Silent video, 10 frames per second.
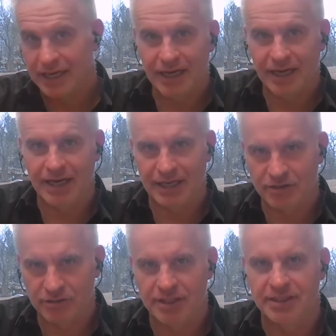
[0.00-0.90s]

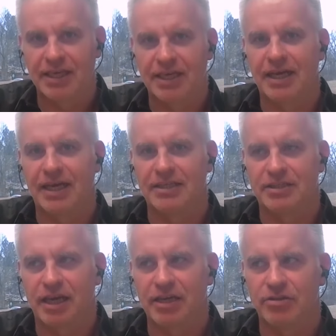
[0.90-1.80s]
electricity, and
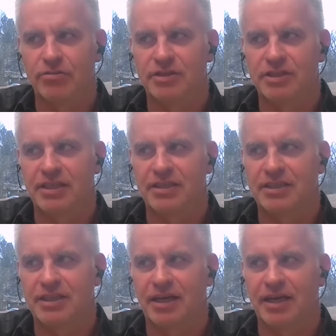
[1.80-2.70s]
I do see us
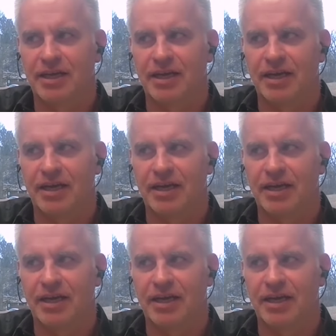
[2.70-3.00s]
kind of